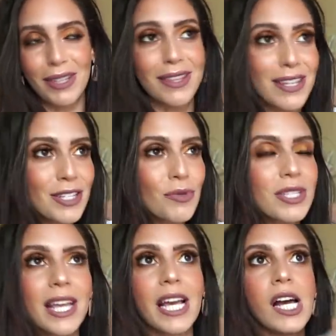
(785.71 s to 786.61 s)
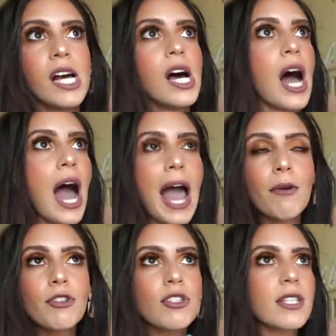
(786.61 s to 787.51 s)
This was like, I
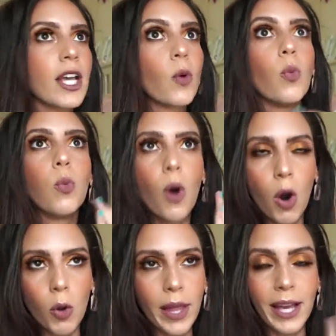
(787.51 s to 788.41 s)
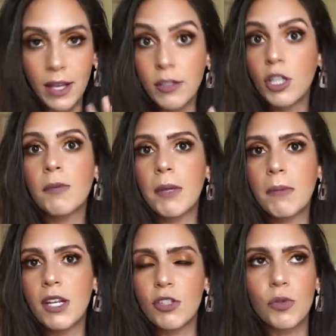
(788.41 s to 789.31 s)
was just like, whoa, like it took me a
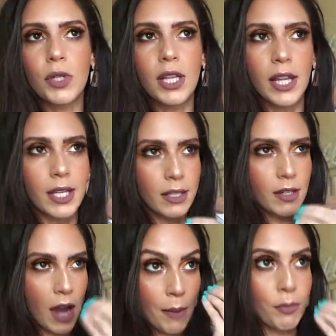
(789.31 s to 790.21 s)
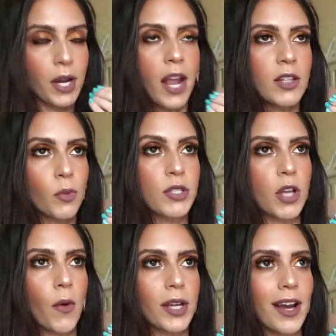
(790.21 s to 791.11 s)
minute to really like comprehend what's
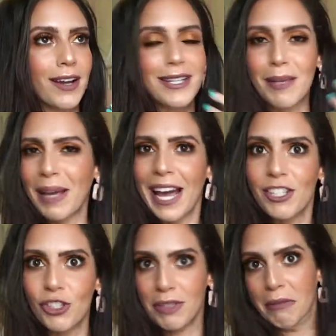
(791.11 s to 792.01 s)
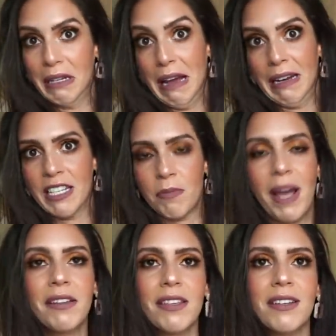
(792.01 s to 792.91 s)
going on because I'm like, I just did not
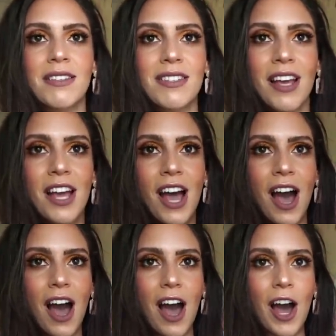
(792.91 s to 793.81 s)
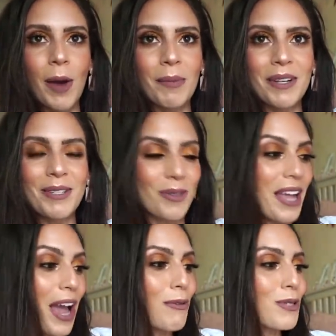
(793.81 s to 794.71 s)
expect this. Um, so
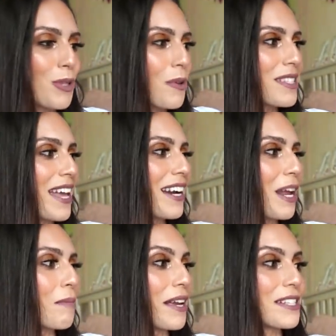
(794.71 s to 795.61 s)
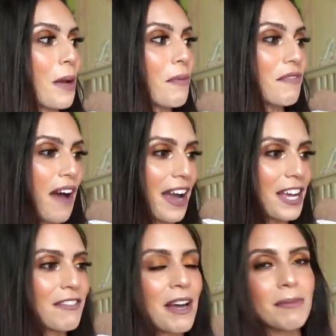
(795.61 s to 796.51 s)
yeah, I was so excited. I picked up
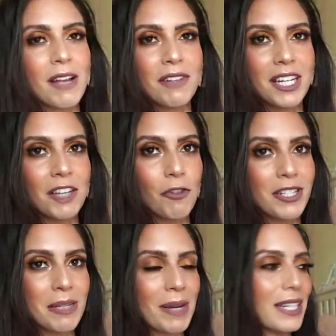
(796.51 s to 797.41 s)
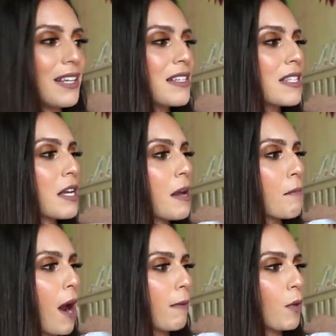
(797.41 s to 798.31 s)
five. I'm definitely gonna give one to my niece,
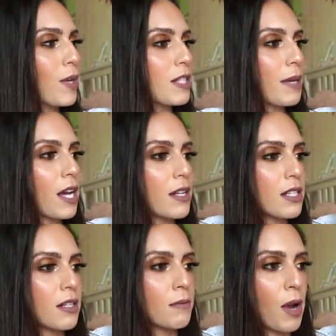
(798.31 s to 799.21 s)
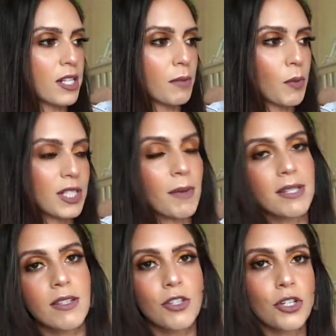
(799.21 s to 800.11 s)
probably one to my cousin, possibly one to my
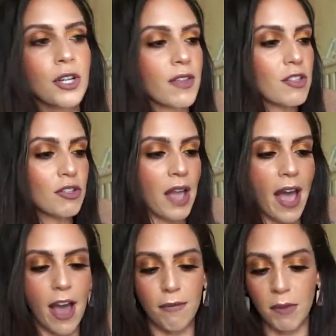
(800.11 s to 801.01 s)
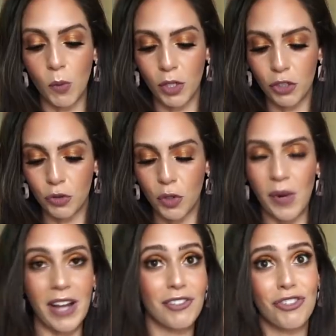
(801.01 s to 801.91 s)
sister, and then just have maybe one or two
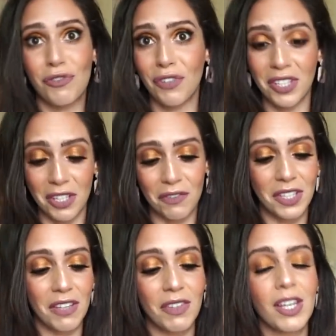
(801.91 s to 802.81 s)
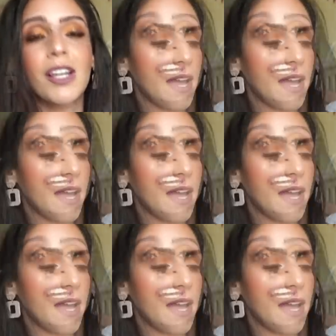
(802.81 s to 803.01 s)
around just for gift giving.